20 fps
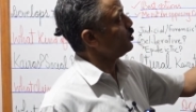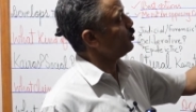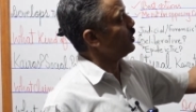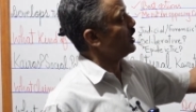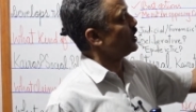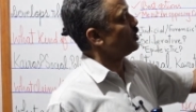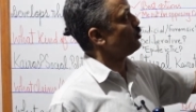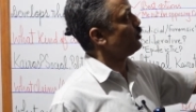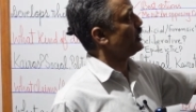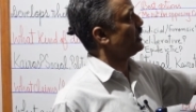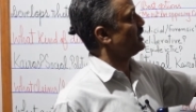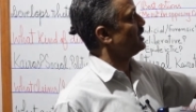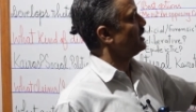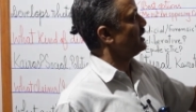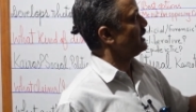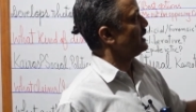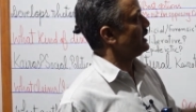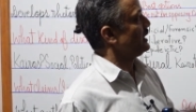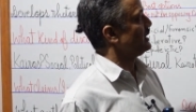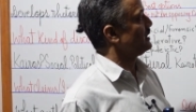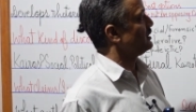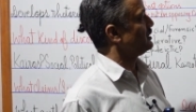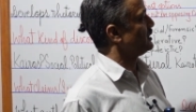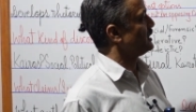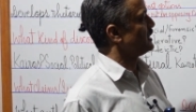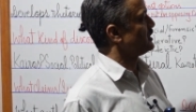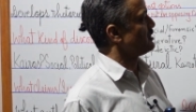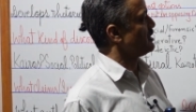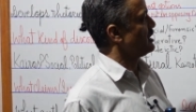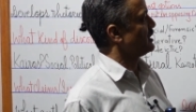in
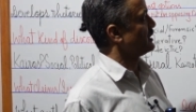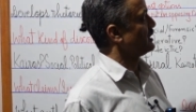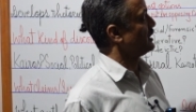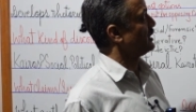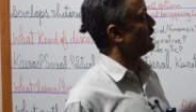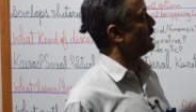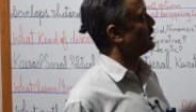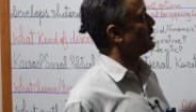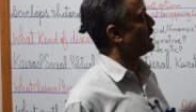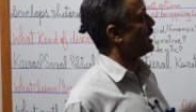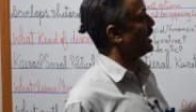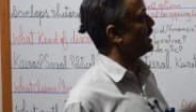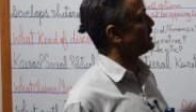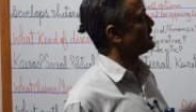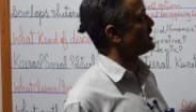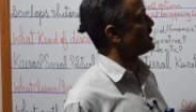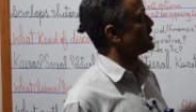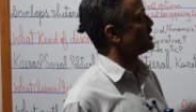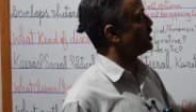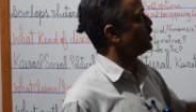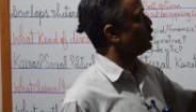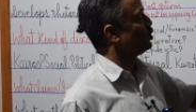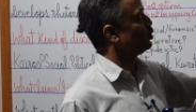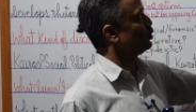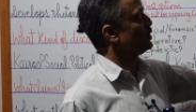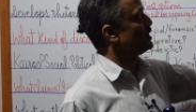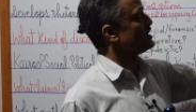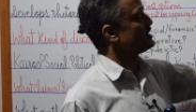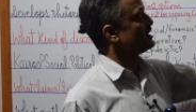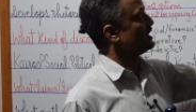rhetorical analysis,
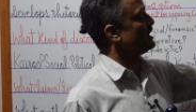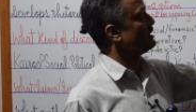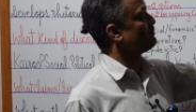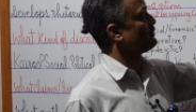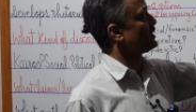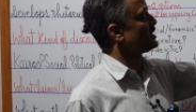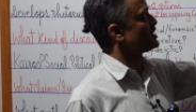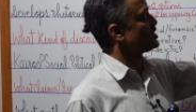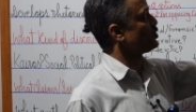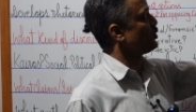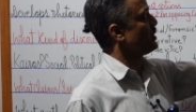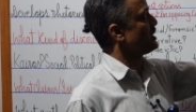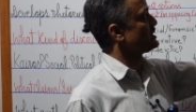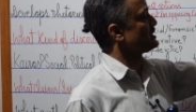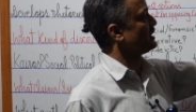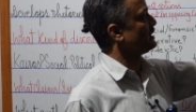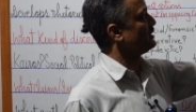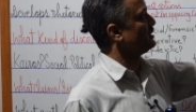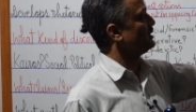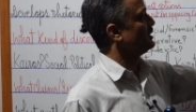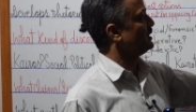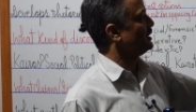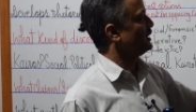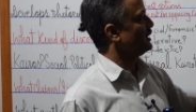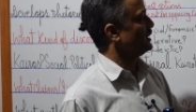we study persuasion.